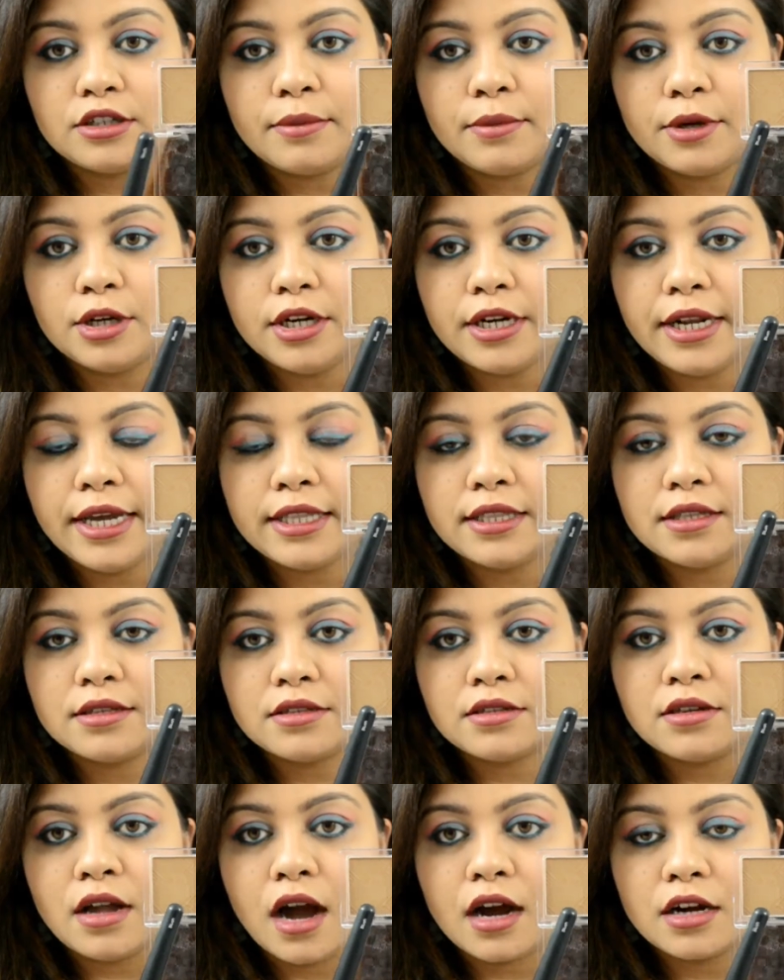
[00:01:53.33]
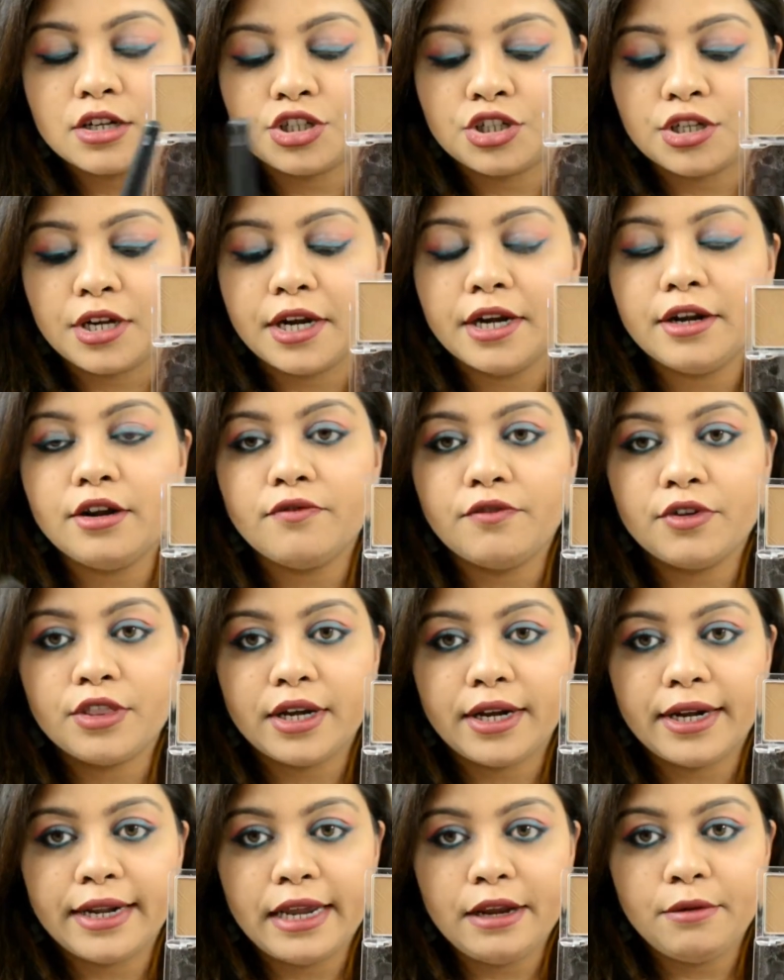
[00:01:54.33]
So I'm going to take this dark shade
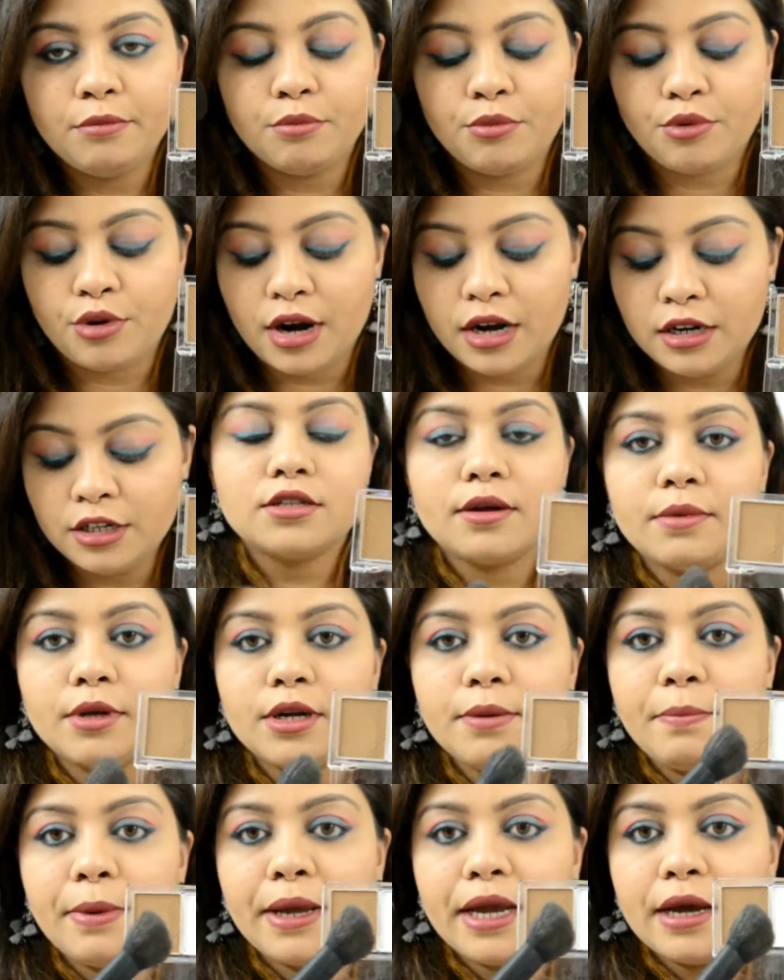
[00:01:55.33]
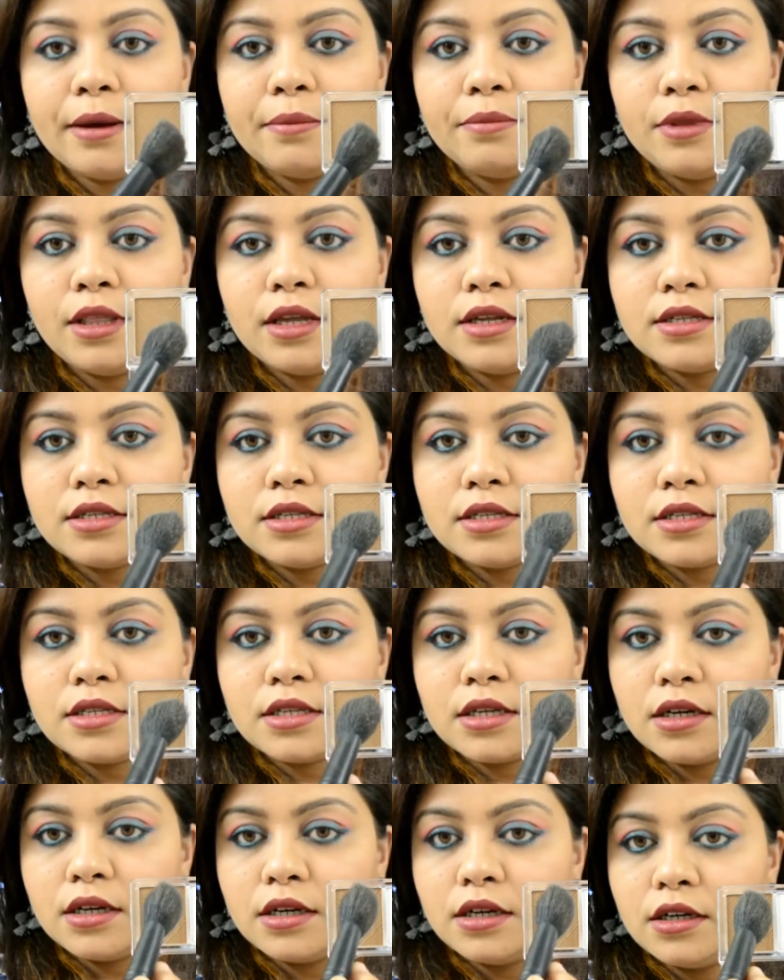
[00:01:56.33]
with a clean brush. I'm going to pick up
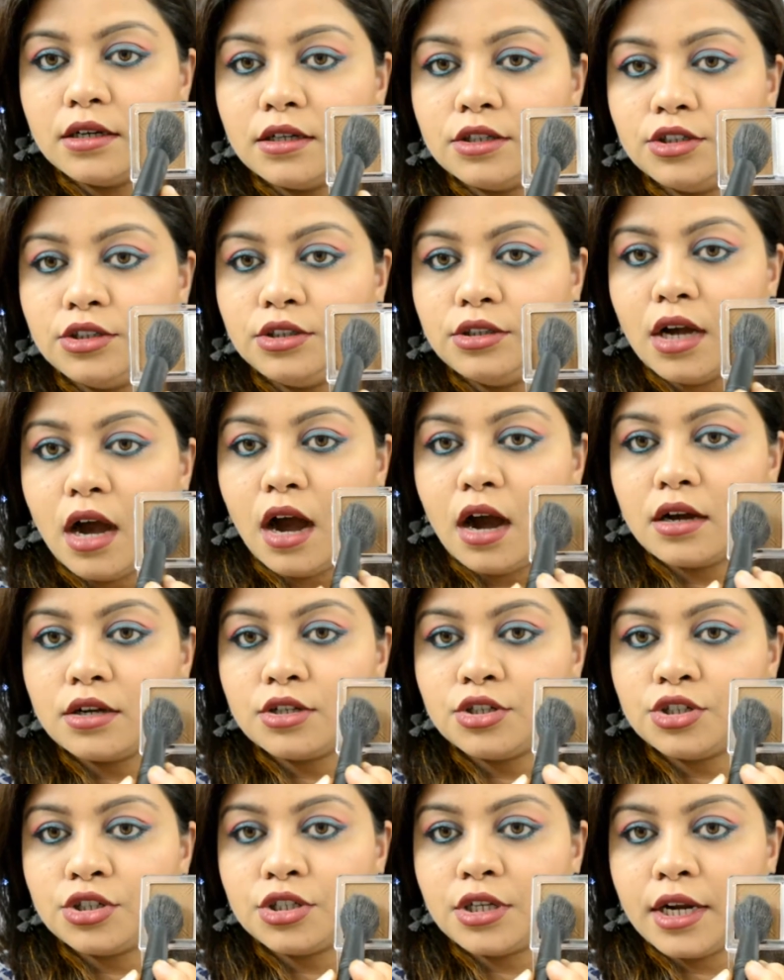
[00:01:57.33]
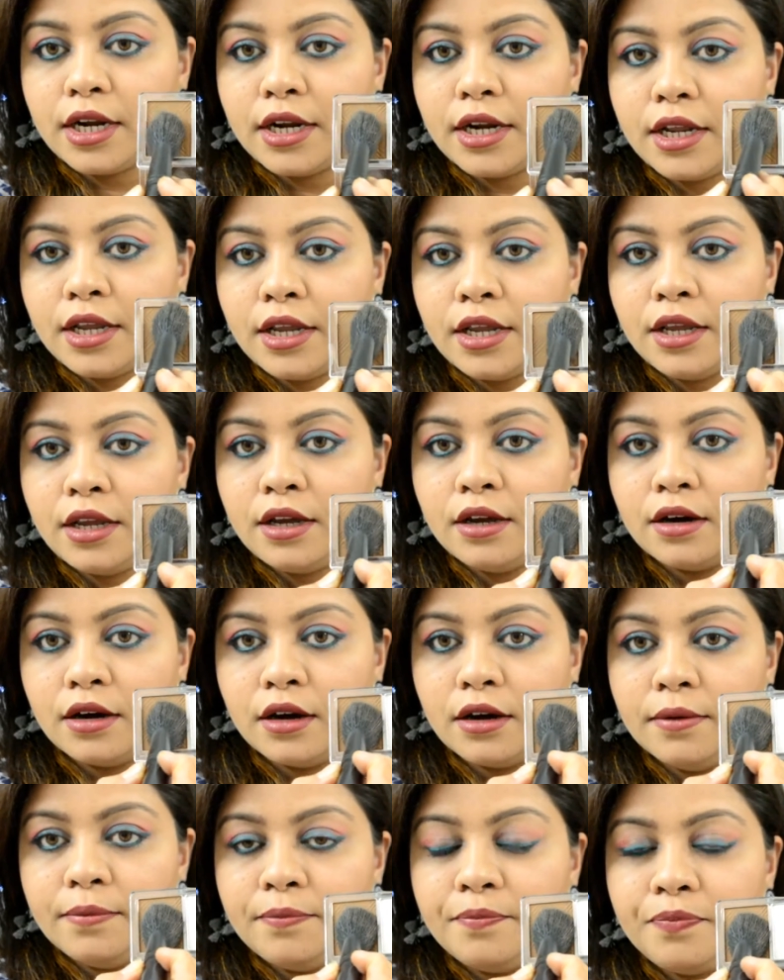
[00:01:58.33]
this dark shade
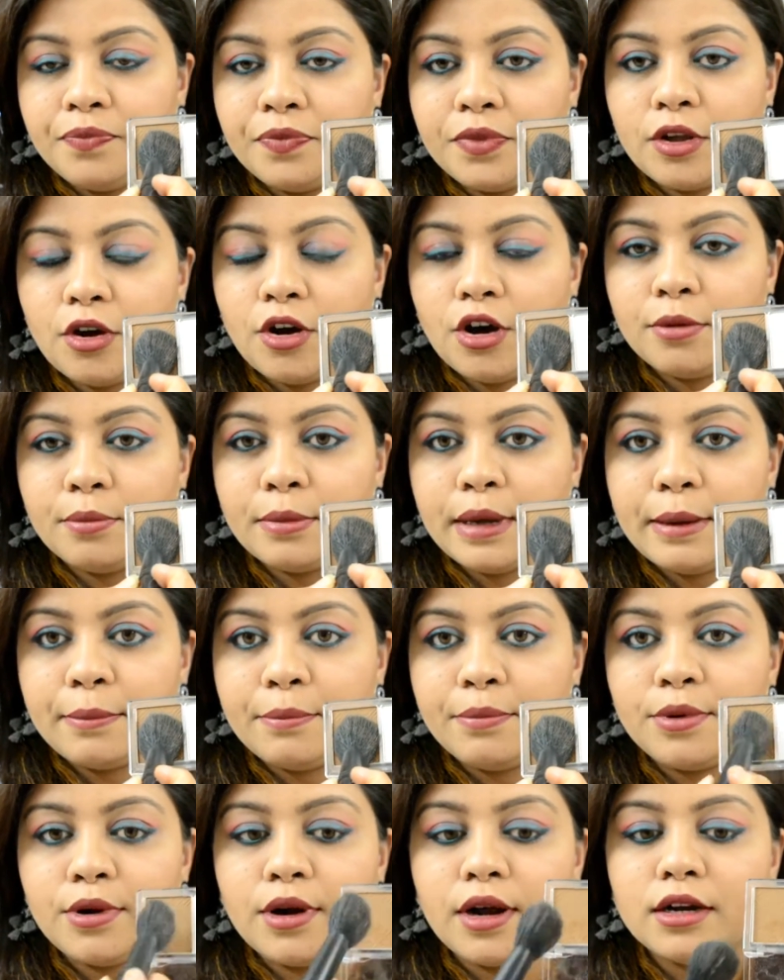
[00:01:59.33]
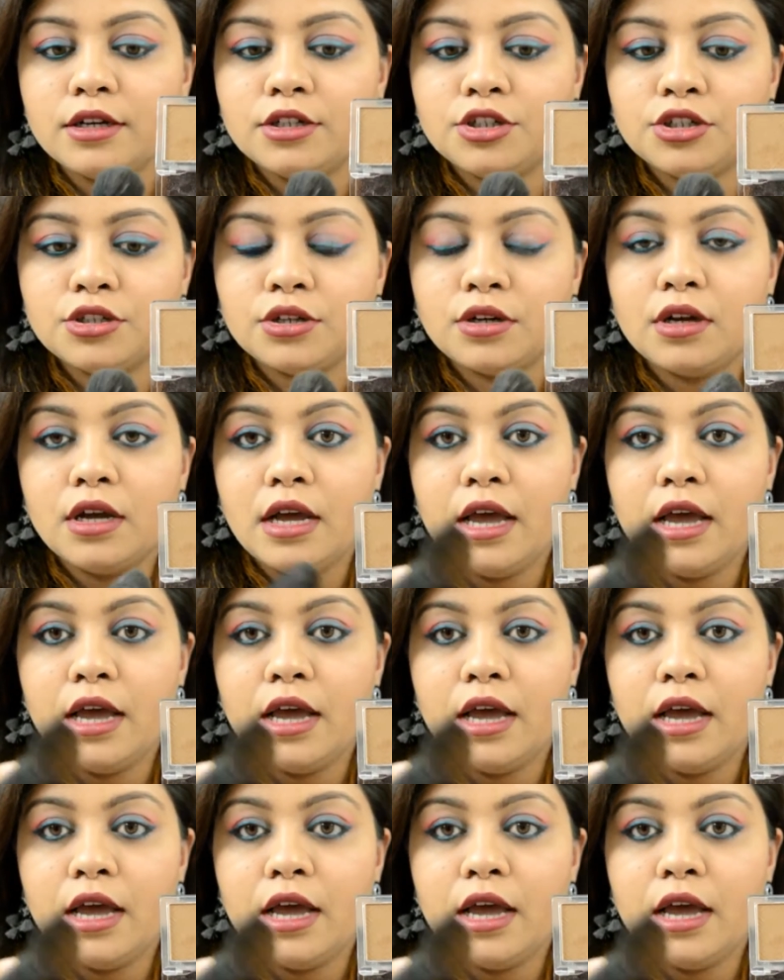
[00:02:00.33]
here on my brush.